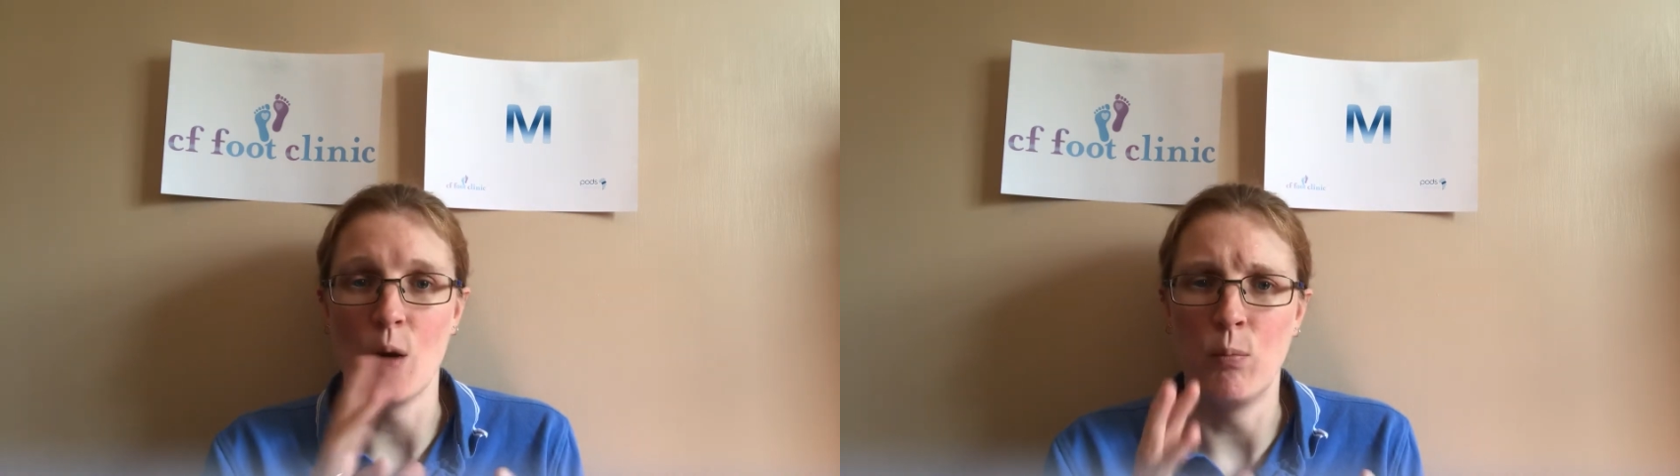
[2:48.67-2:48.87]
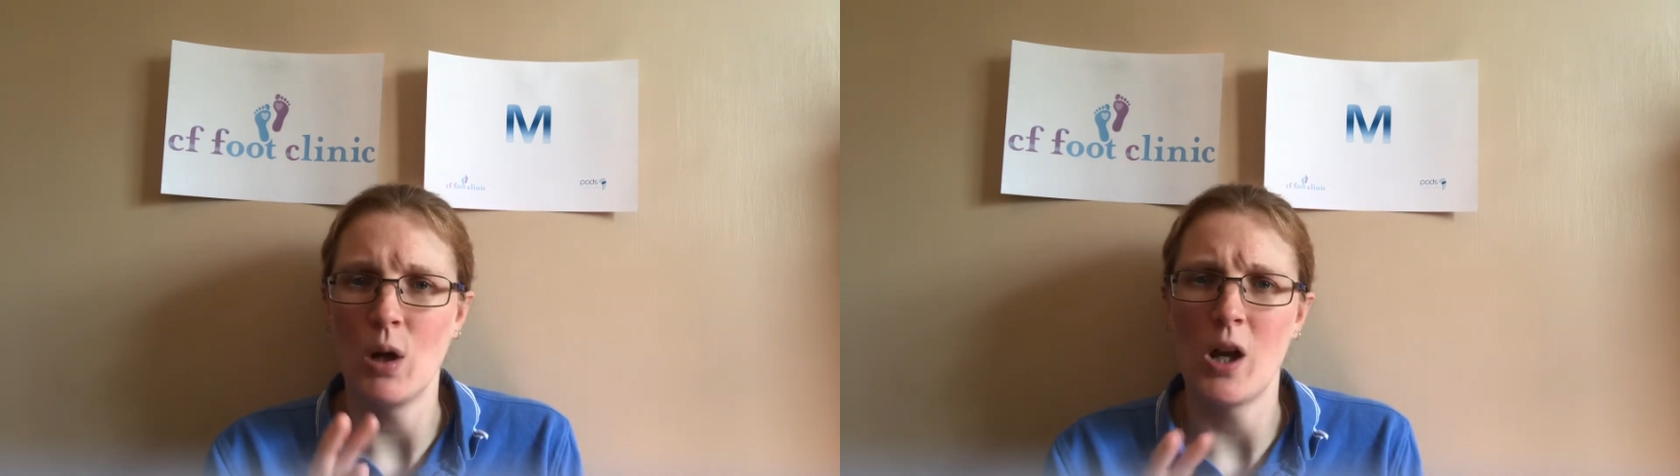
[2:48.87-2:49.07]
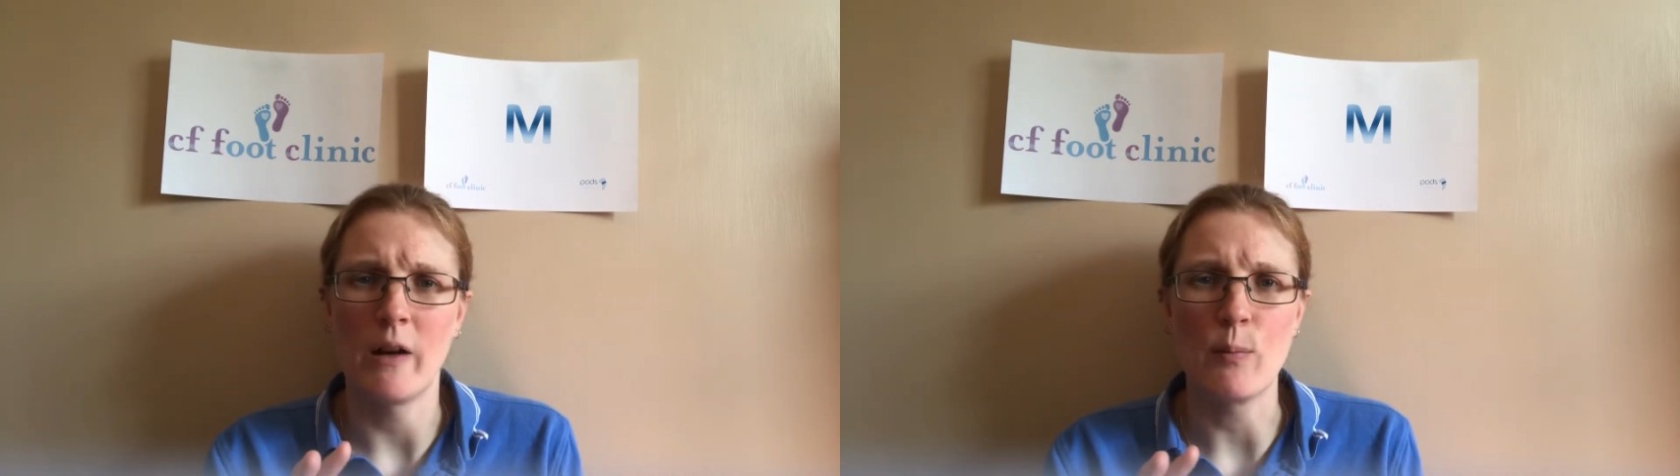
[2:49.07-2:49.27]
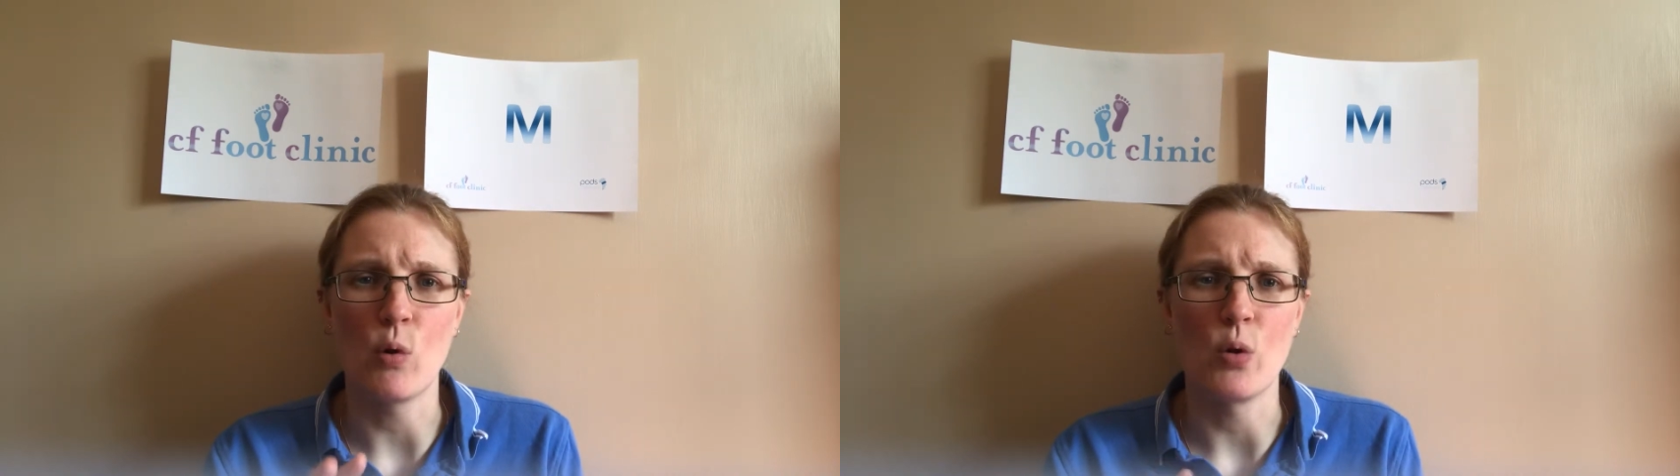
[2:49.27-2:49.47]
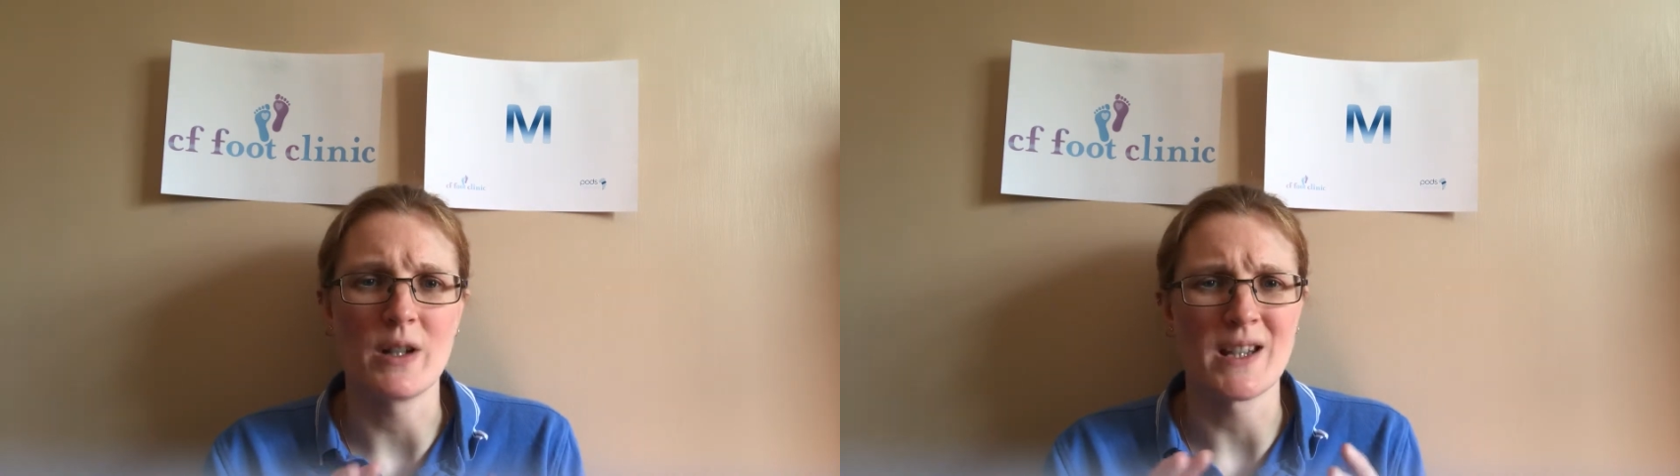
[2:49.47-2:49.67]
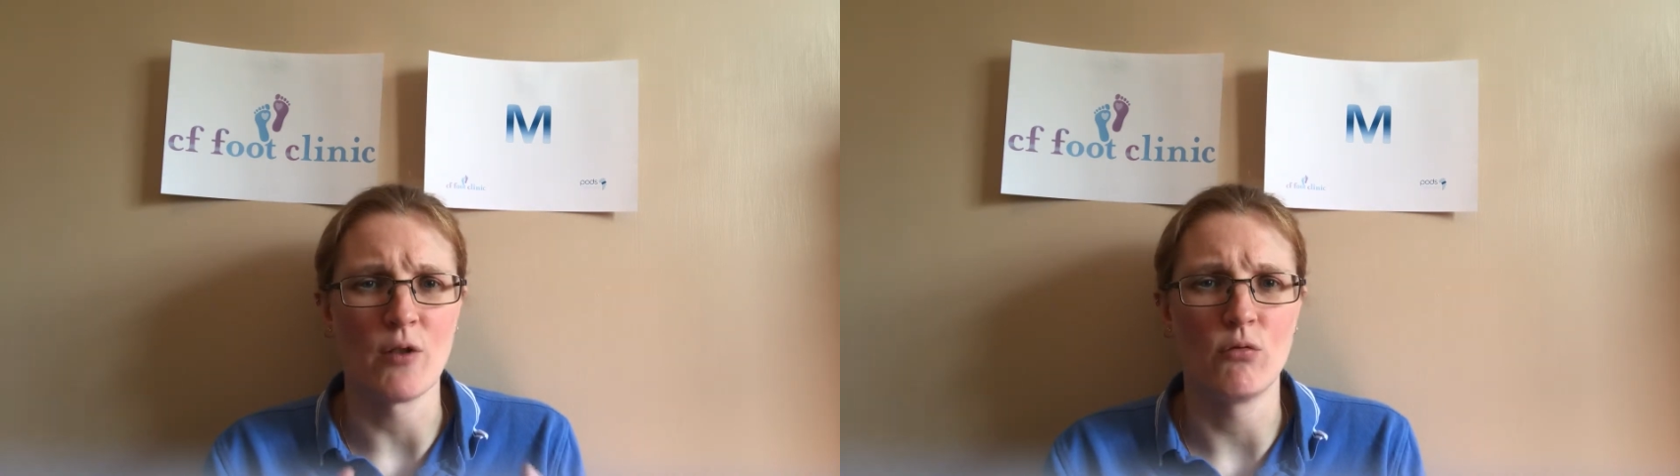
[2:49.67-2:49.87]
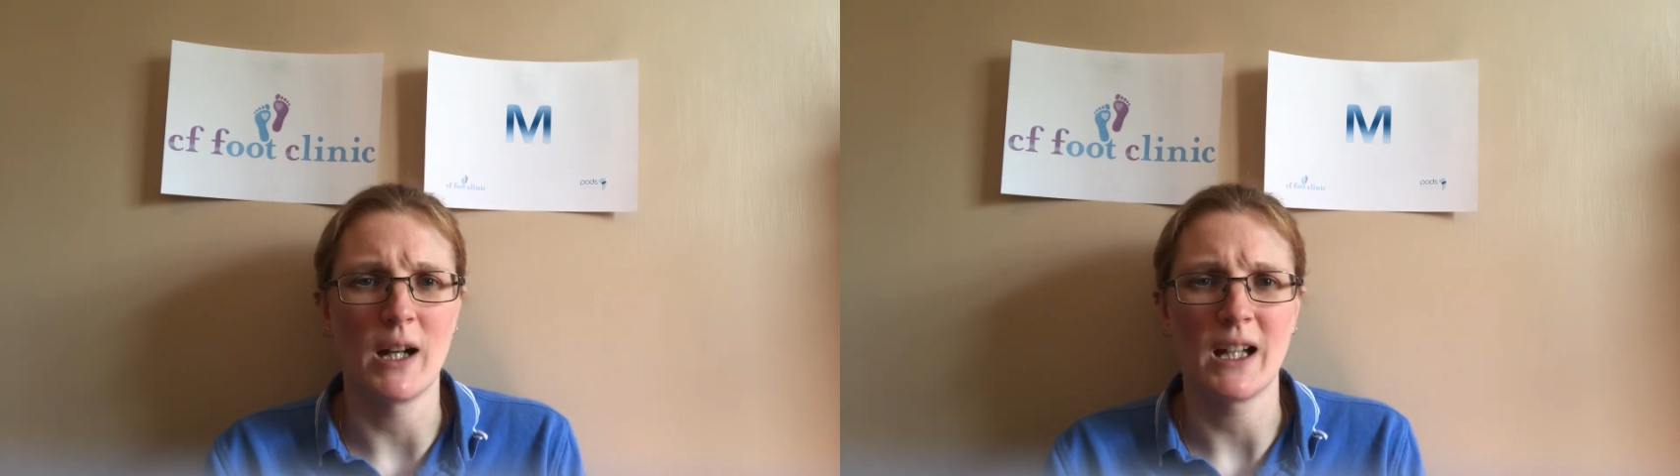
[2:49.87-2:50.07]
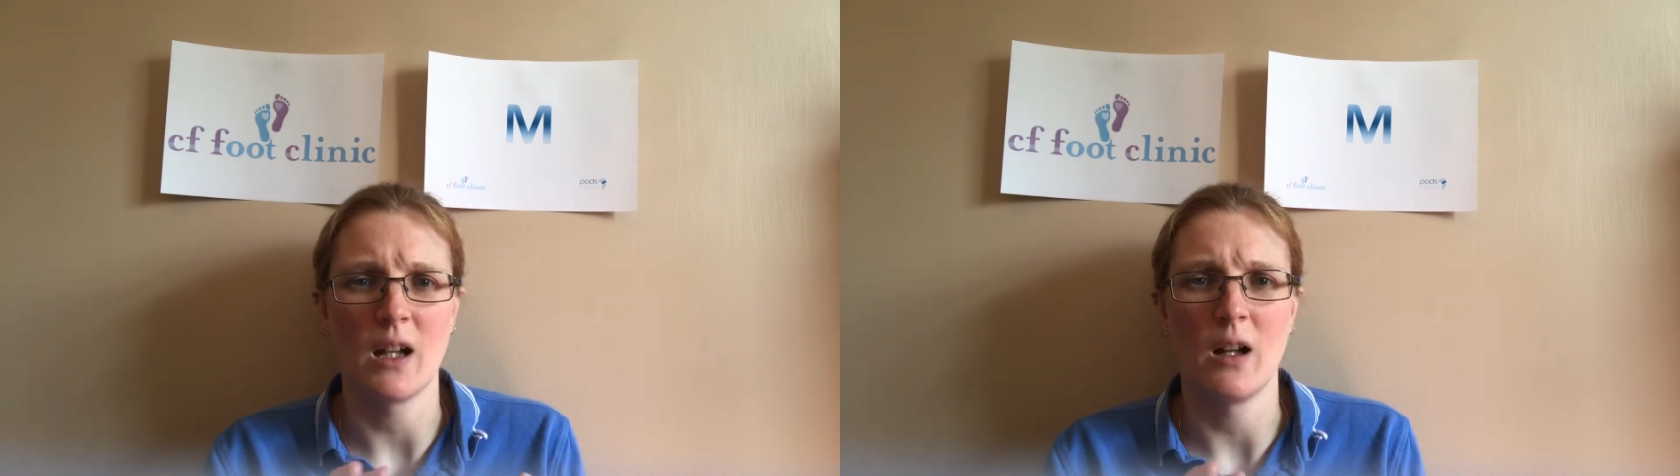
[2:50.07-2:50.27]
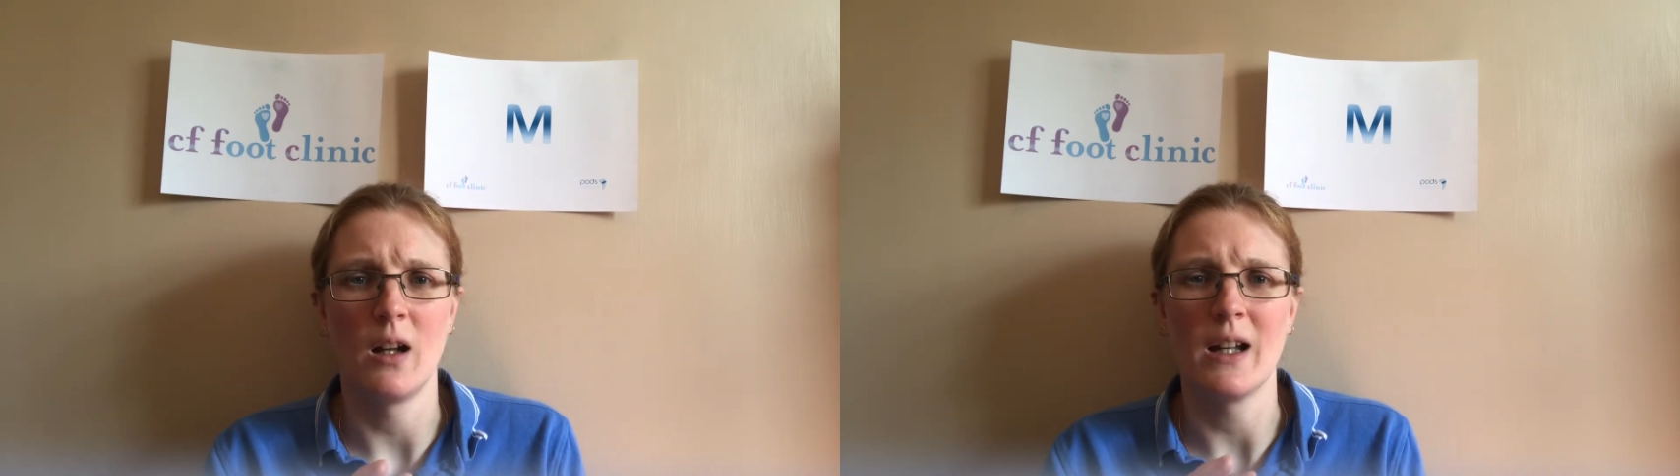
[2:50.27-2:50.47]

blurry border? Is it irregular?